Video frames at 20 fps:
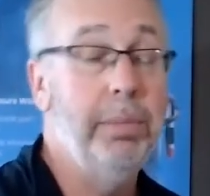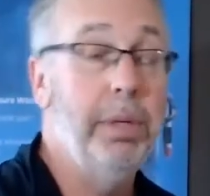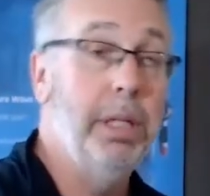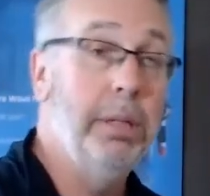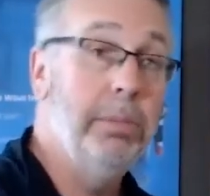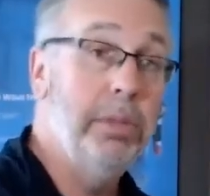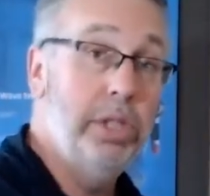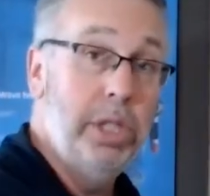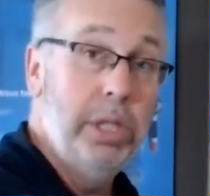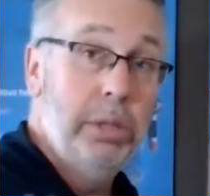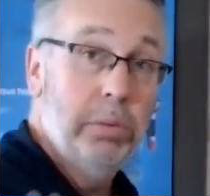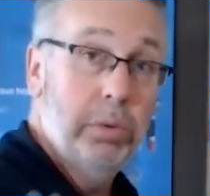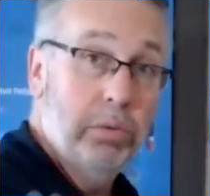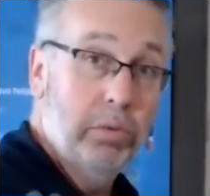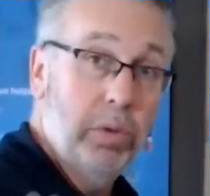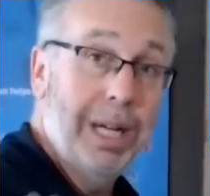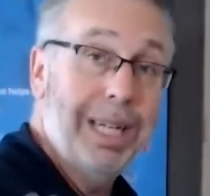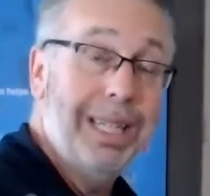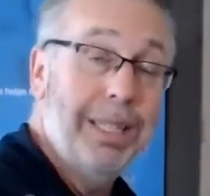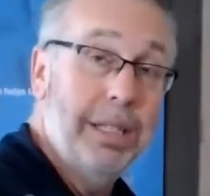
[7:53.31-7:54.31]
And the machine will
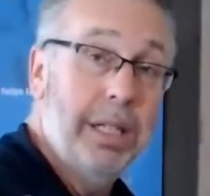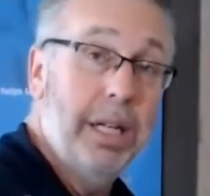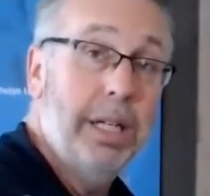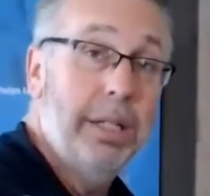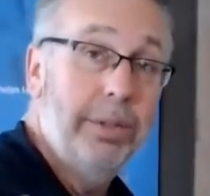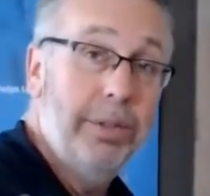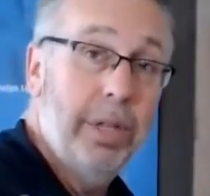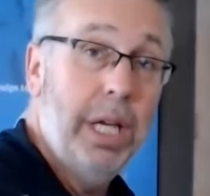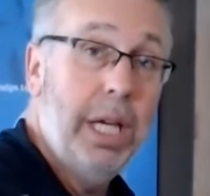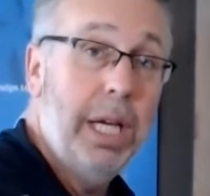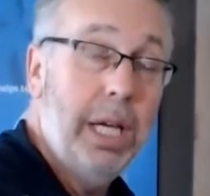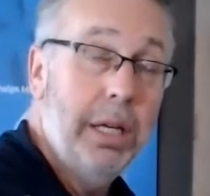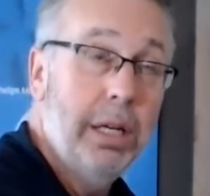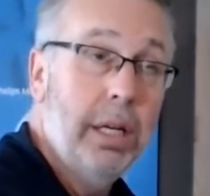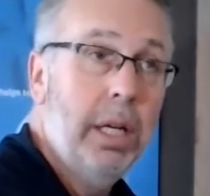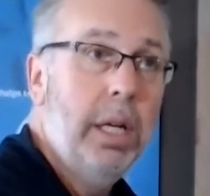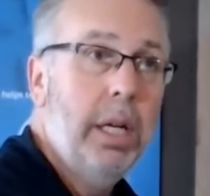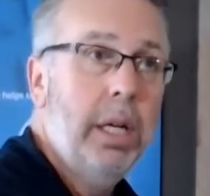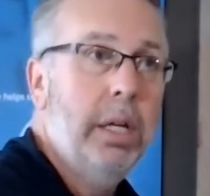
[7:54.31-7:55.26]
recognize that.